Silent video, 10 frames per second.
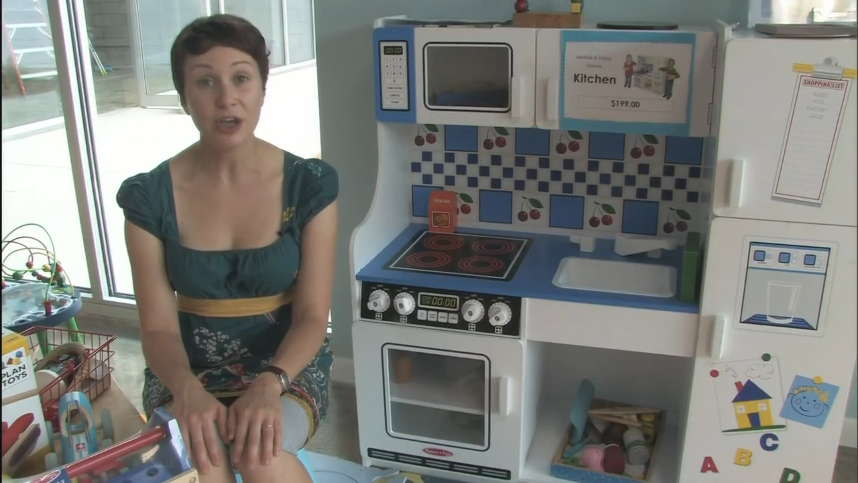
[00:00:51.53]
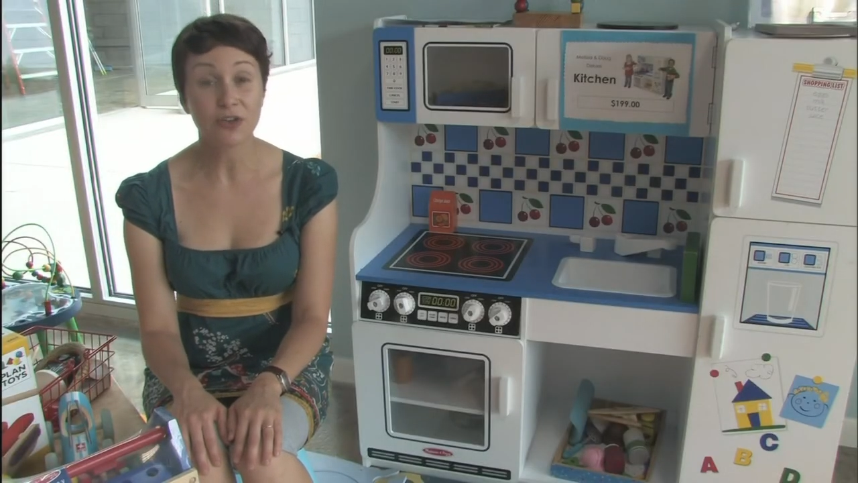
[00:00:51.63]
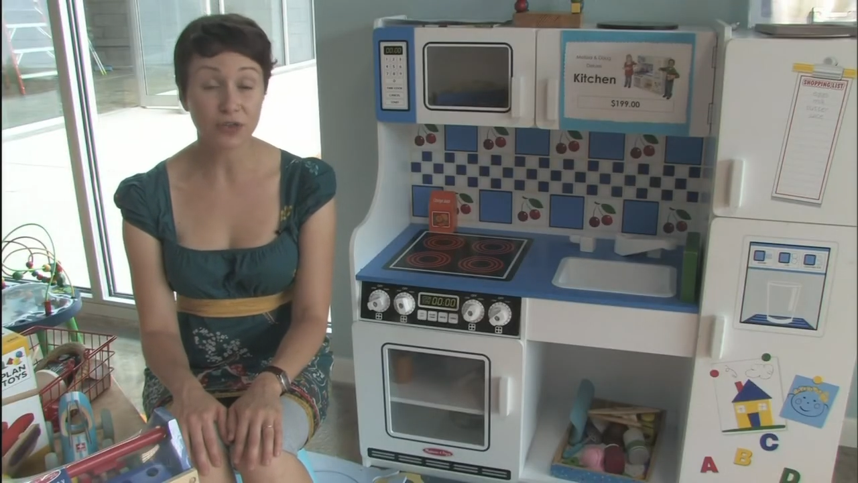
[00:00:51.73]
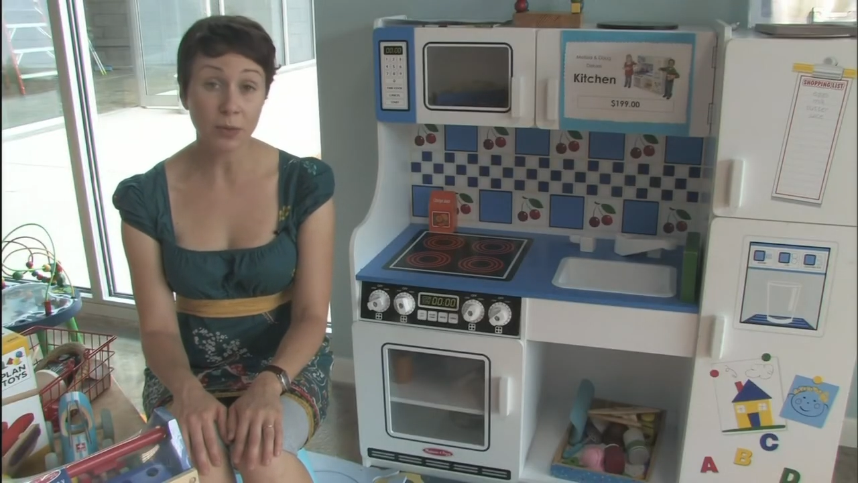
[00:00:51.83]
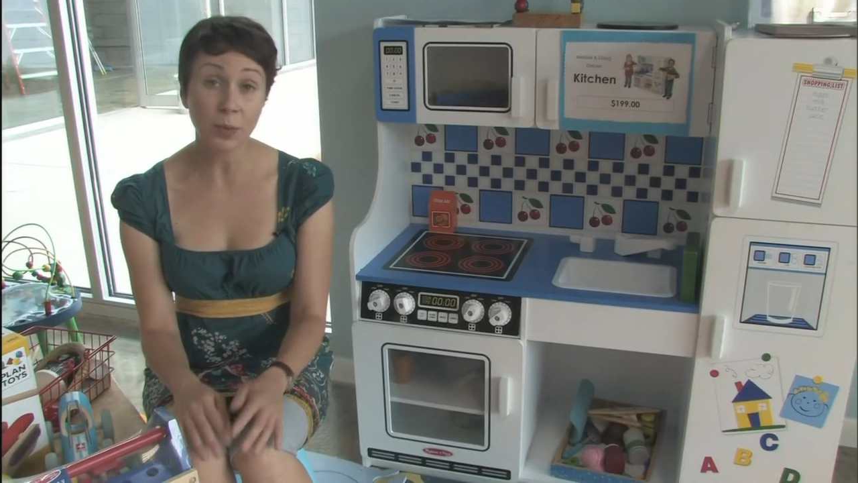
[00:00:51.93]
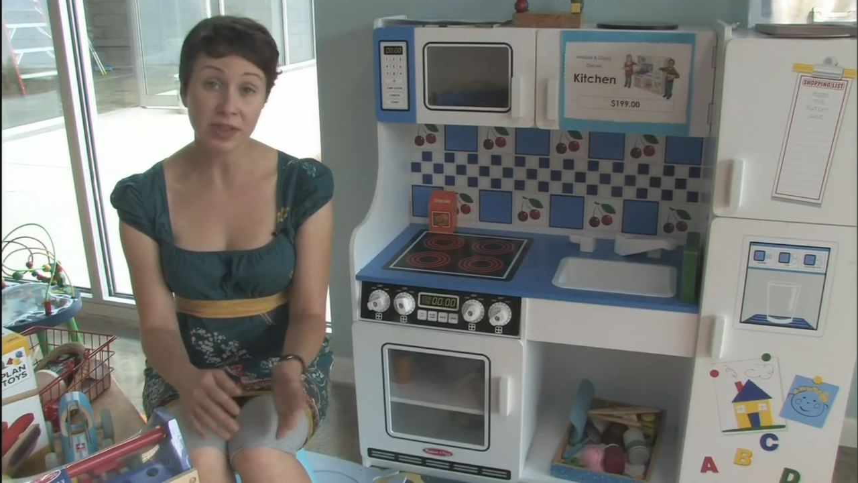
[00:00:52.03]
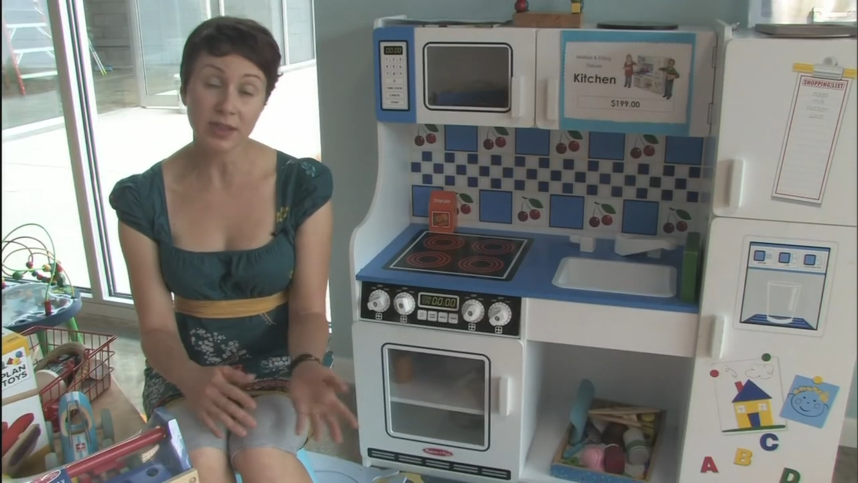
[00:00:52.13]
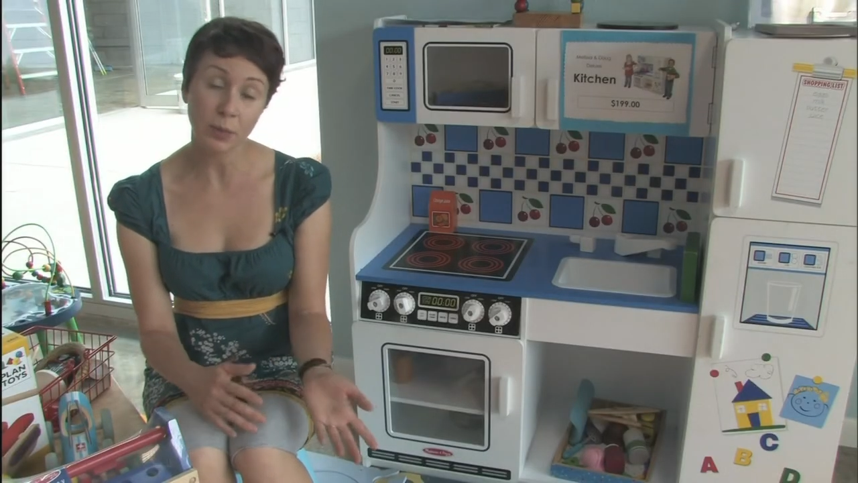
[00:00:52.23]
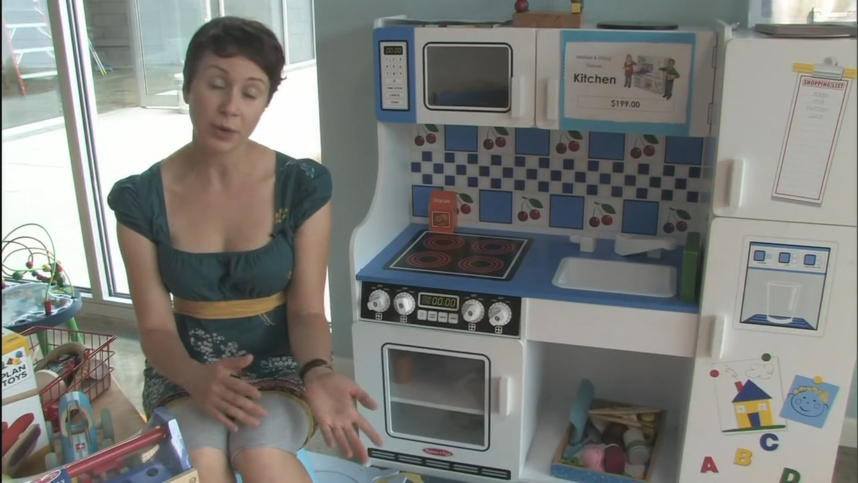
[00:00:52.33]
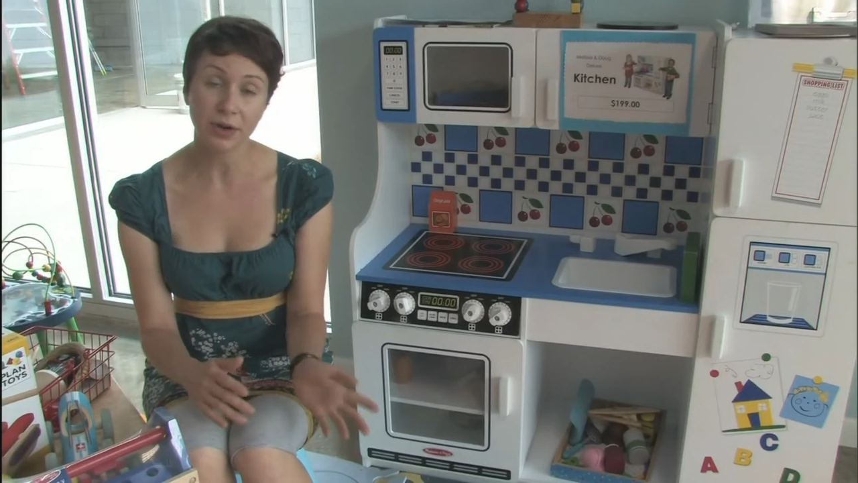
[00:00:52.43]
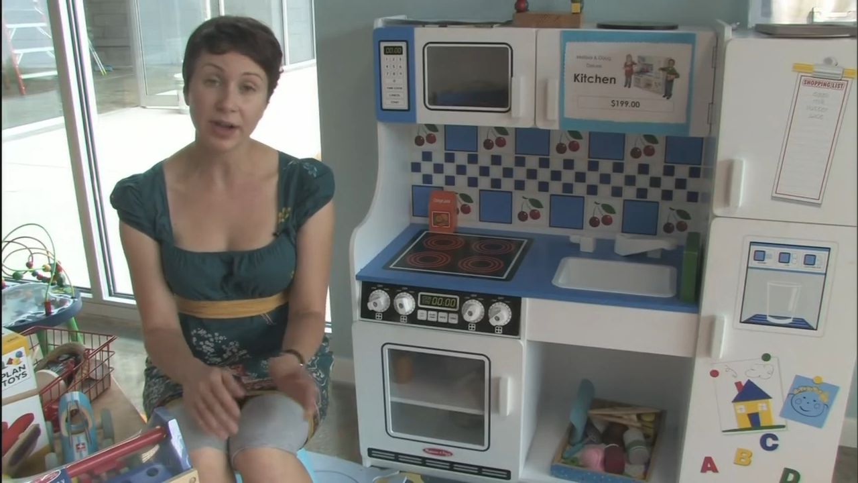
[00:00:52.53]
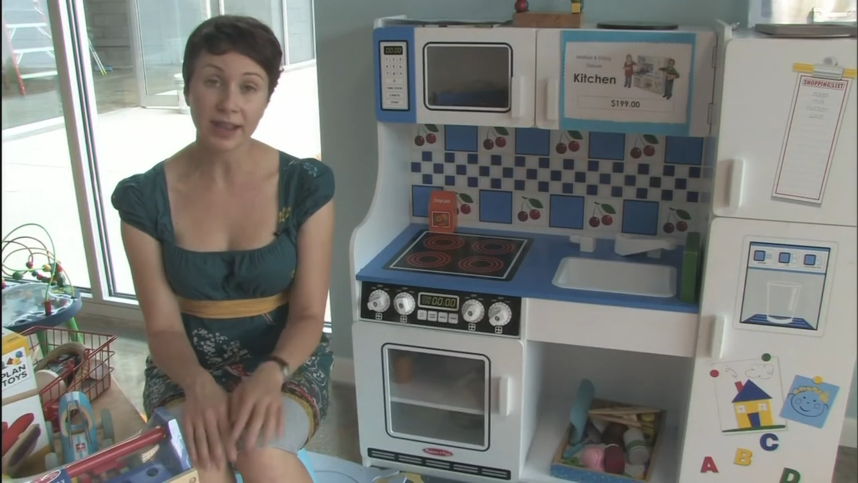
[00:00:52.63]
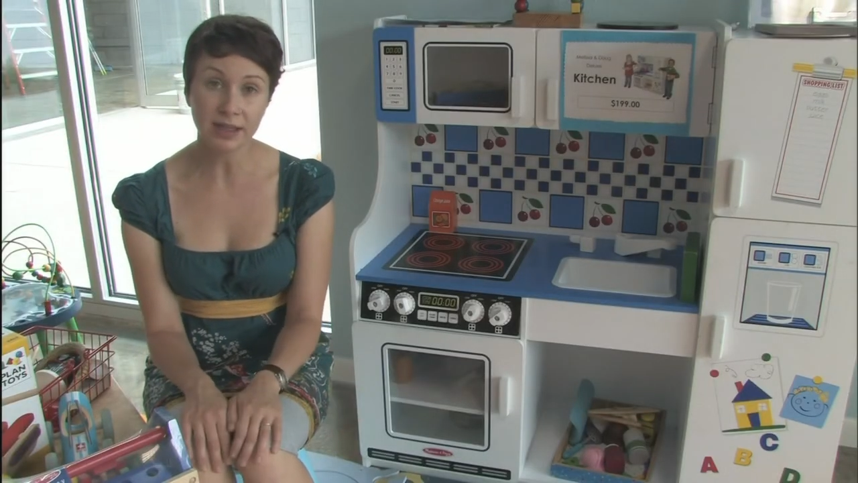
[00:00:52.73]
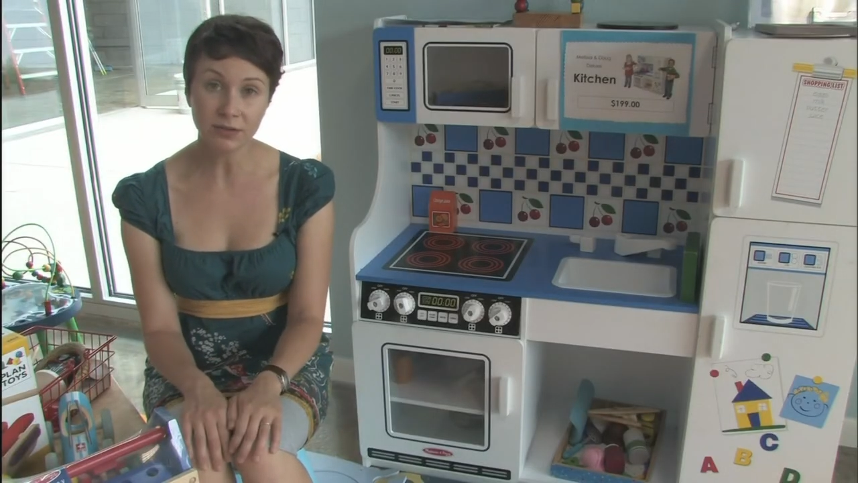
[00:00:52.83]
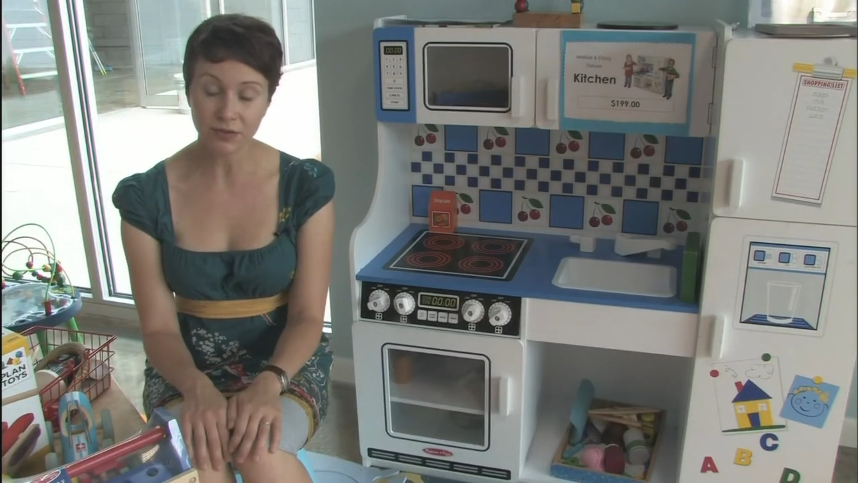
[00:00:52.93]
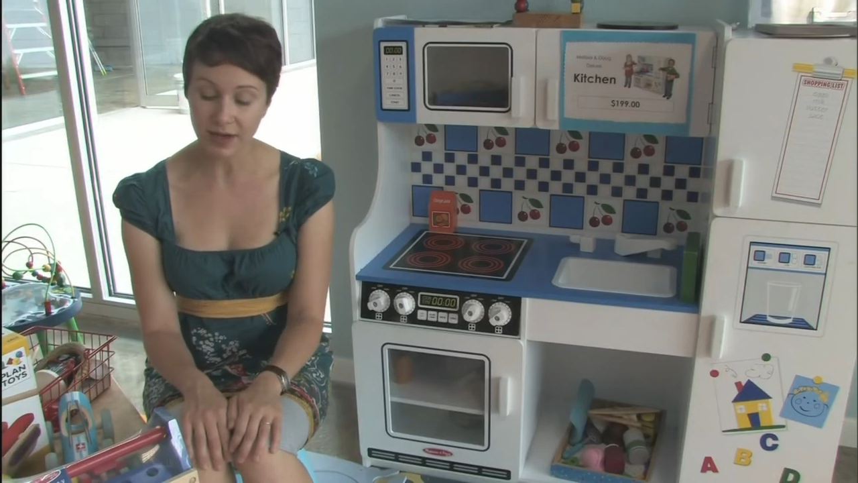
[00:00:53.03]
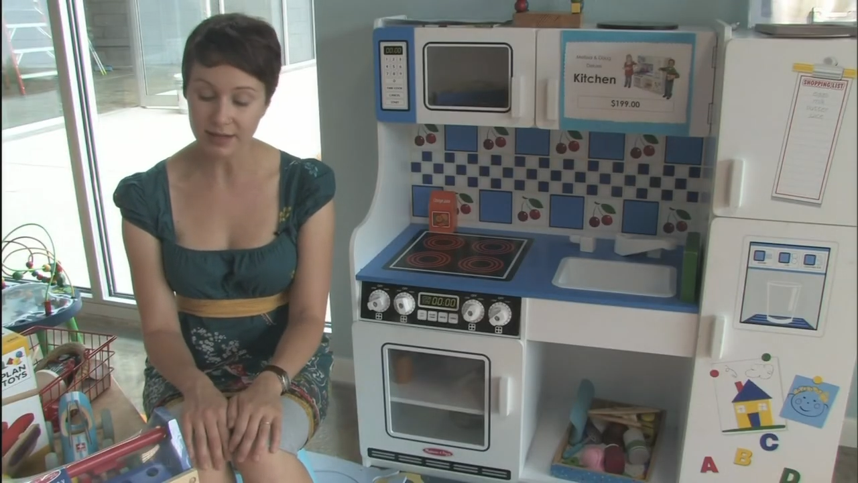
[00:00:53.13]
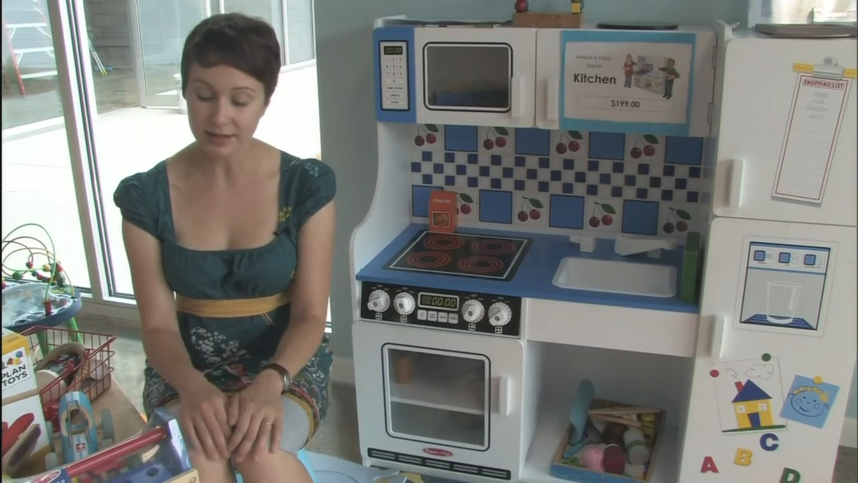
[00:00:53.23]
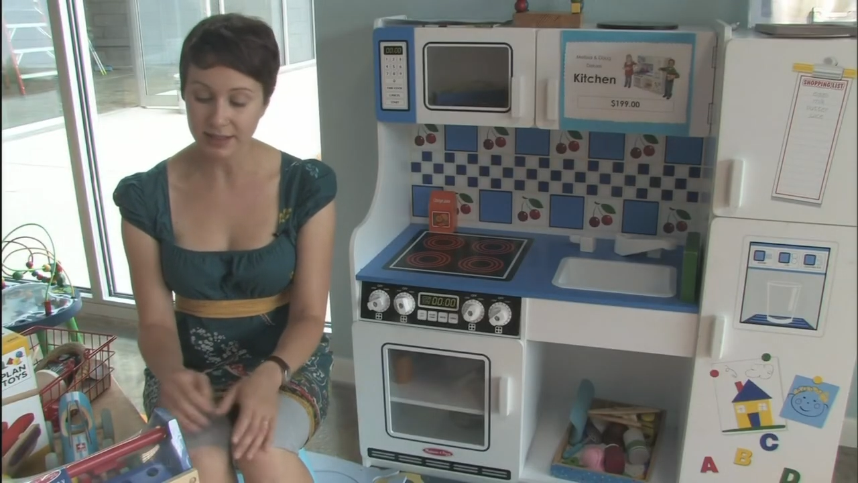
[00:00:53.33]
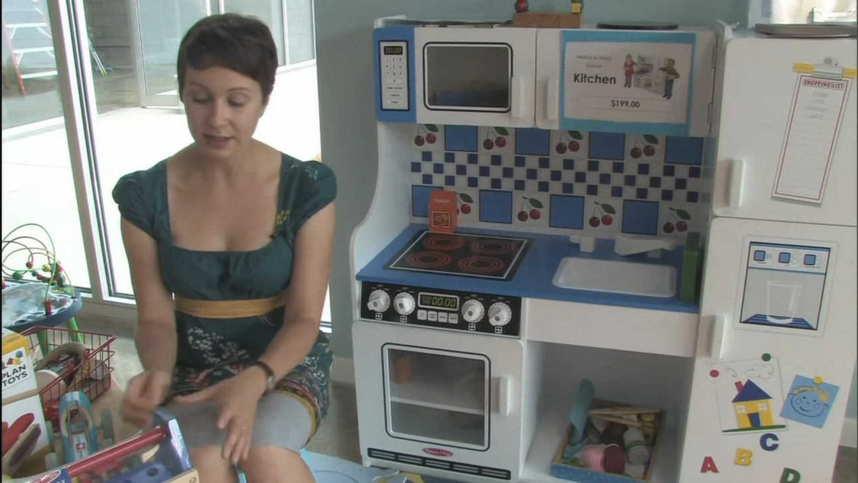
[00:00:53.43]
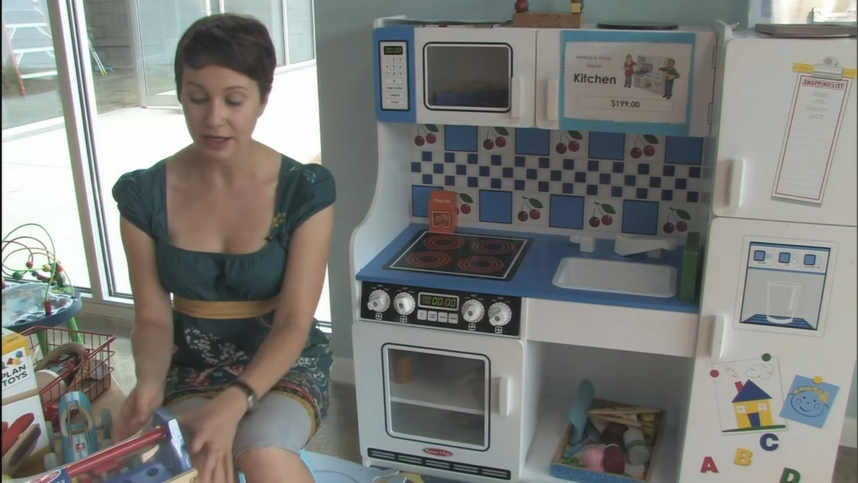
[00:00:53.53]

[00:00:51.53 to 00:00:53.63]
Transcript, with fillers: from when they were an infant.